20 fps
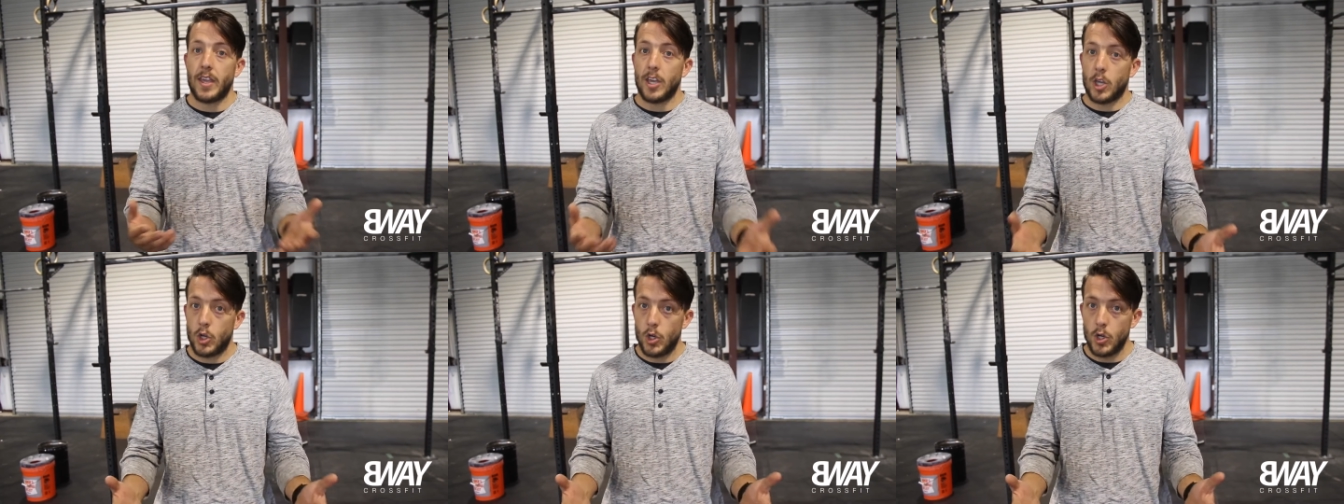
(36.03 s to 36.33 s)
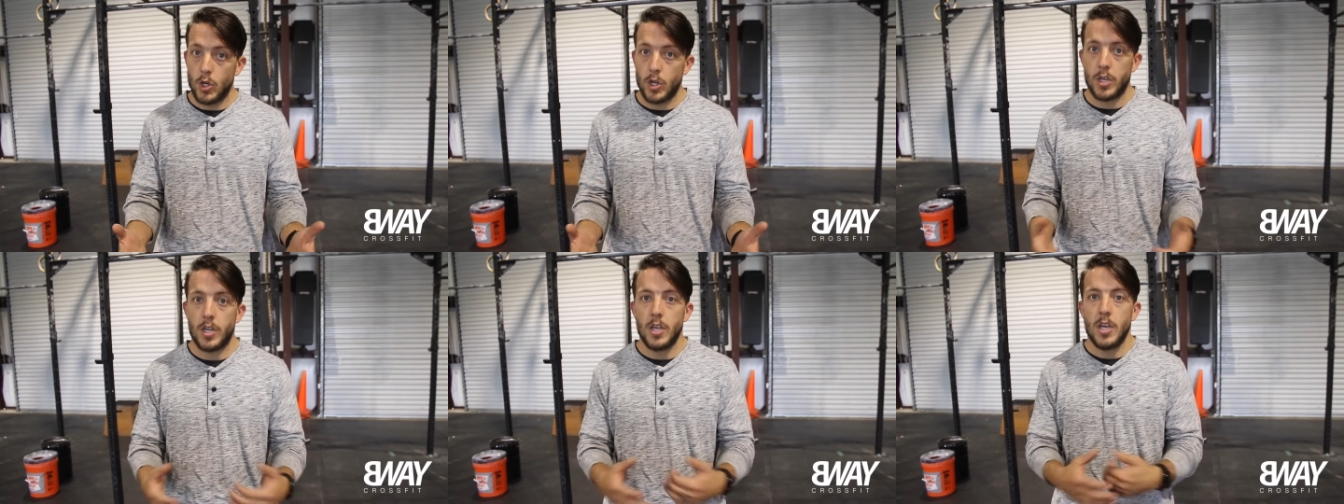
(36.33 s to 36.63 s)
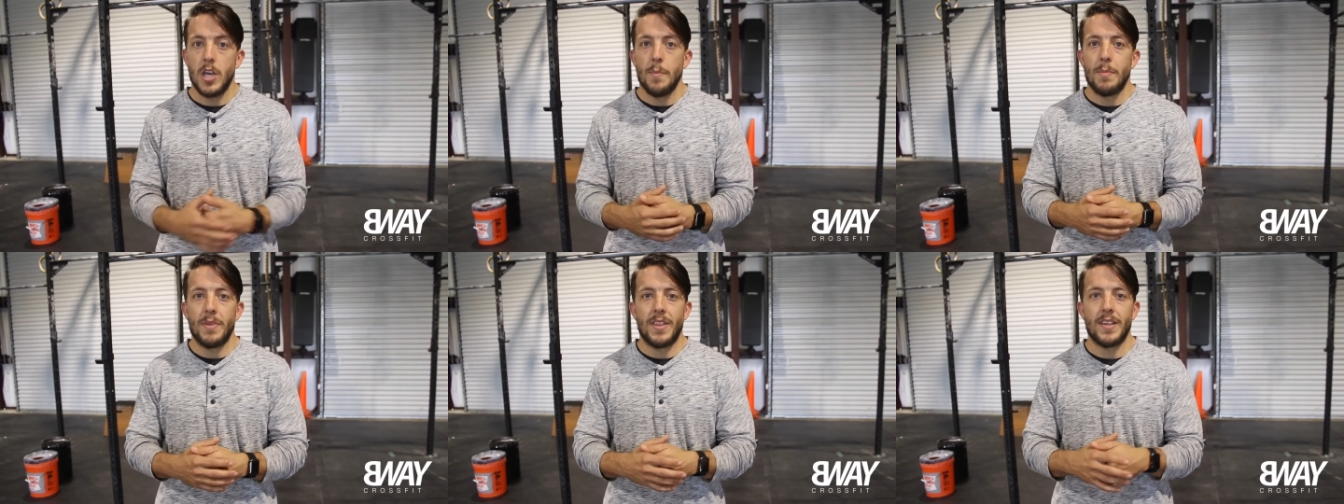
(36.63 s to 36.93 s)
It could,
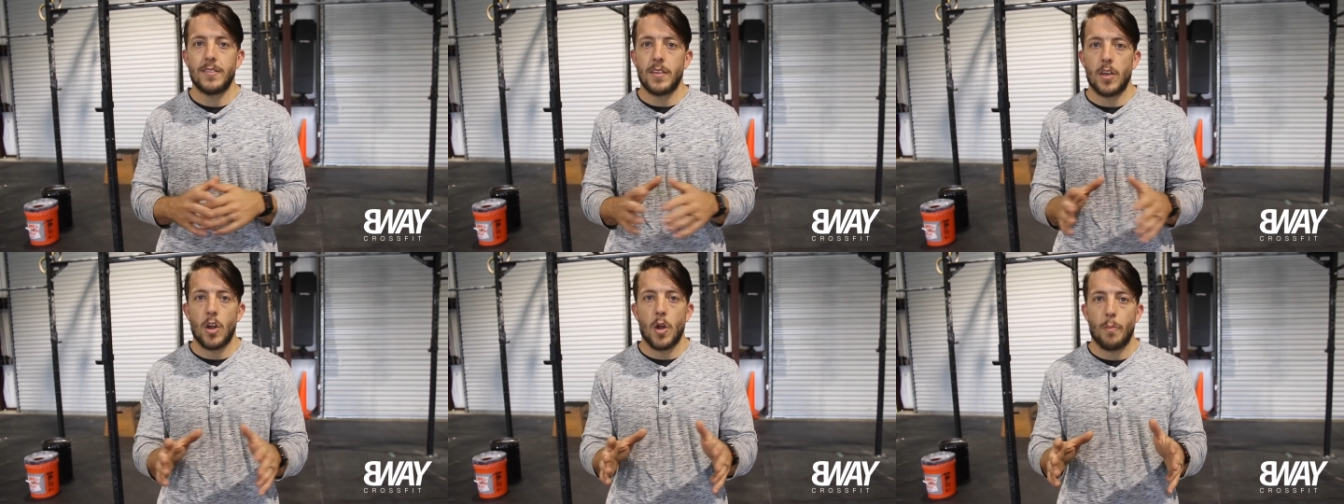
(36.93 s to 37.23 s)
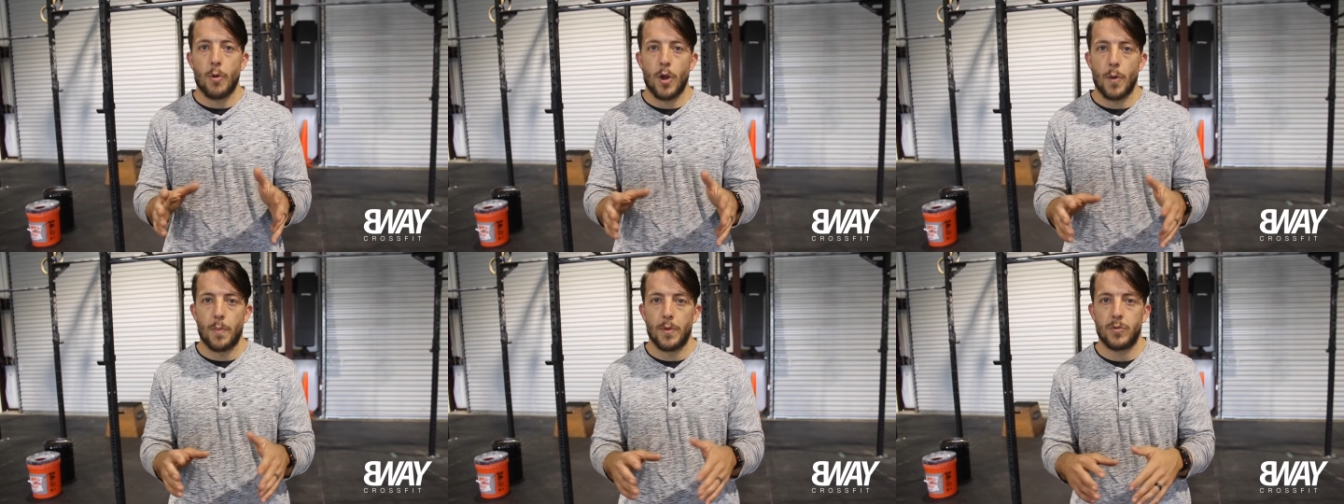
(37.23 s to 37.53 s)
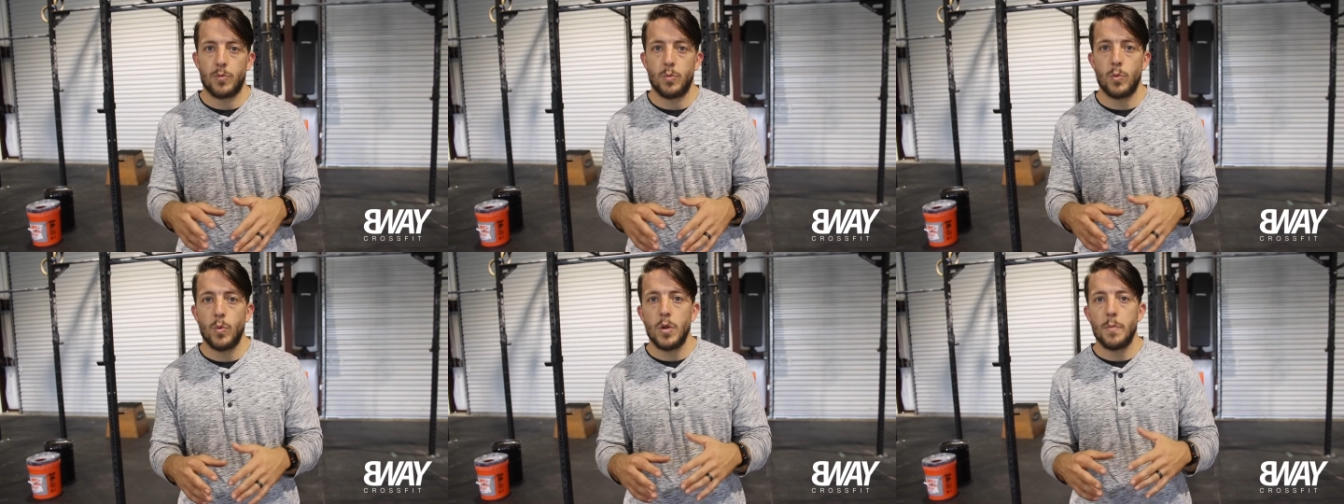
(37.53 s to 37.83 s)
but that's not our
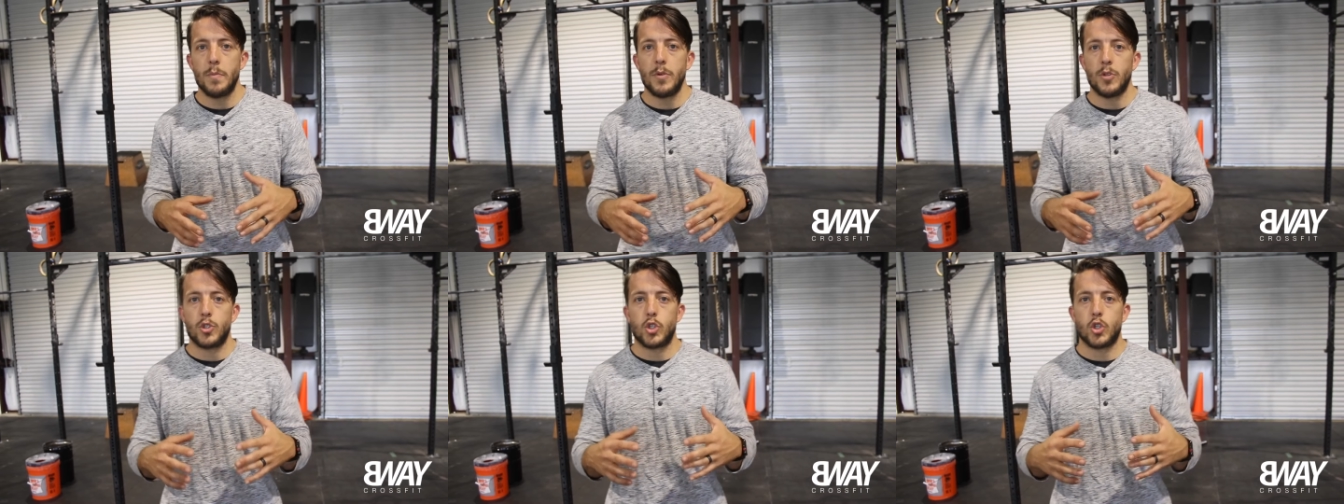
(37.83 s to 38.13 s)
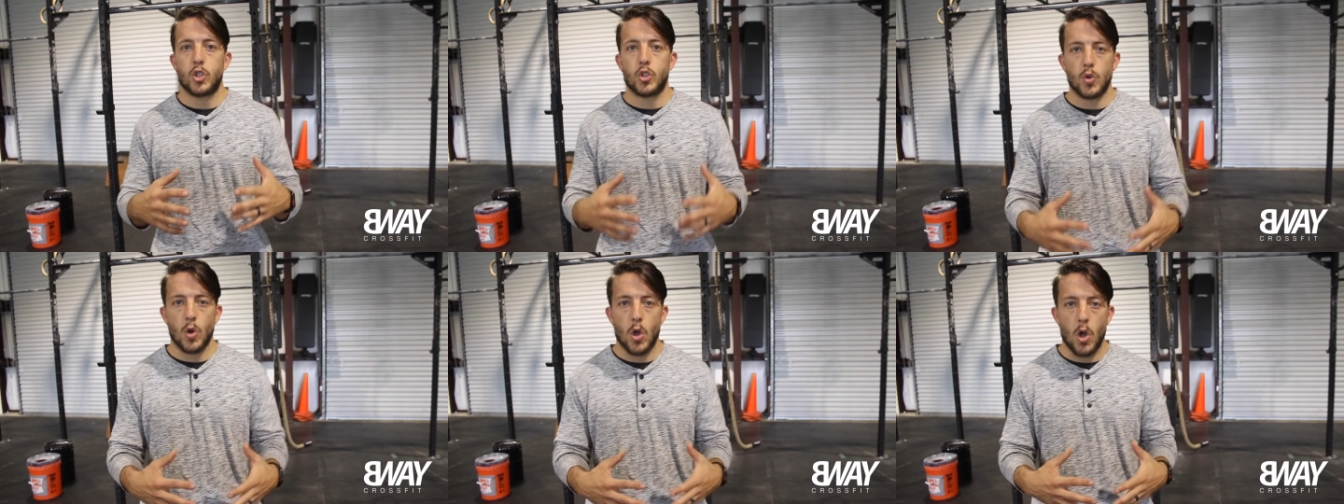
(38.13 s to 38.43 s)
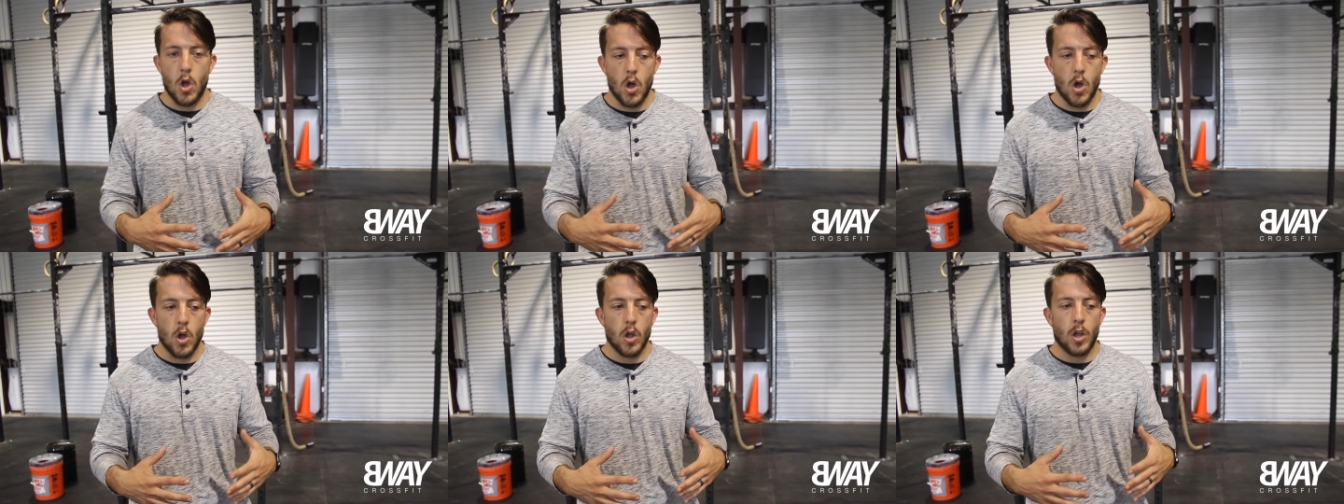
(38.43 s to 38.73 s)
purpose. We want to build
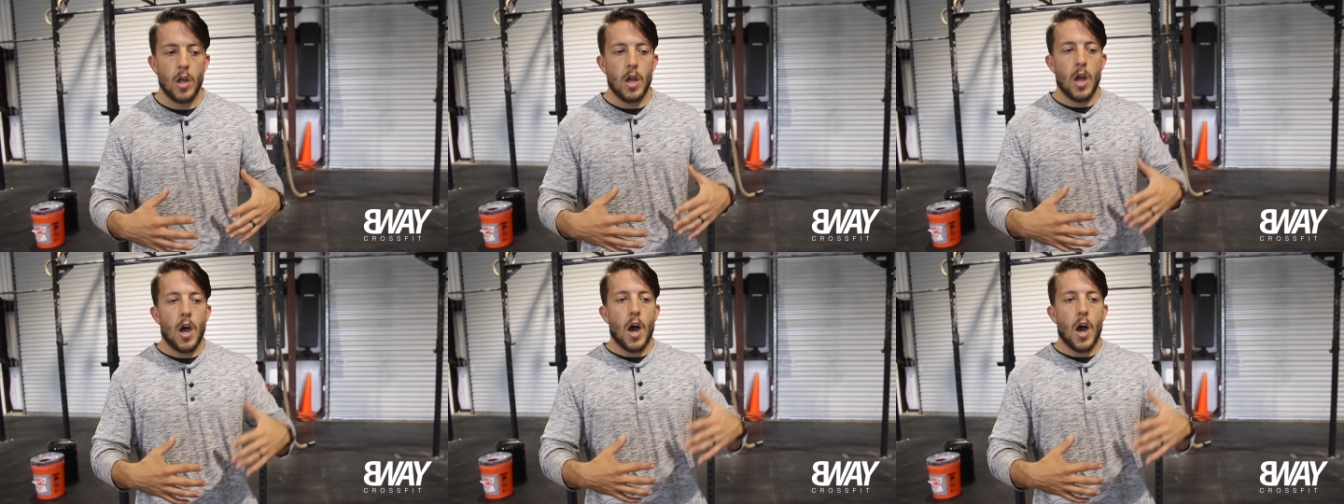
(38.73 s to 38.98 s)
strong